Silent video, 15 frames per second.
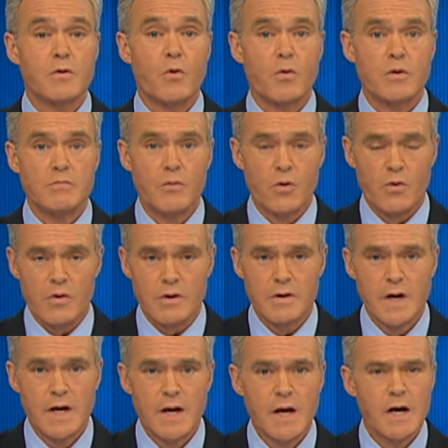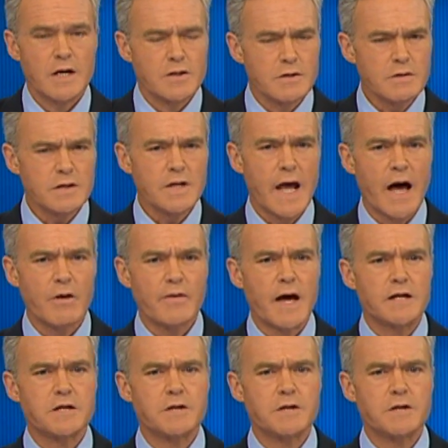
or more. Look at how that